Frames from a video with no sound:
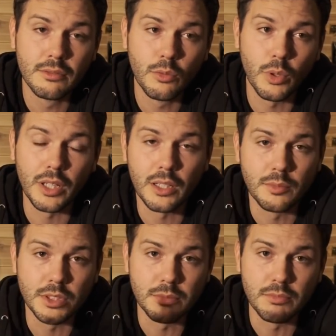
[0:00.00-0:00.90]
when it
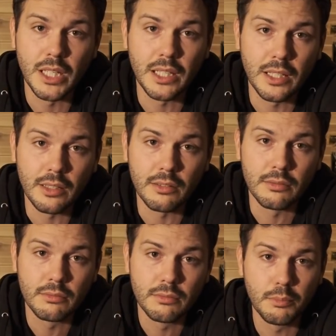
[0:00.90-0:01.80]
comes to
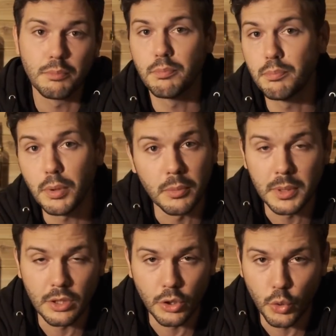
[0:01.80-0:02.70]
making
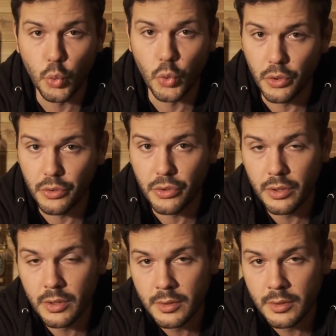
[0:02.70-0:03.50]
bourbon liqueurs.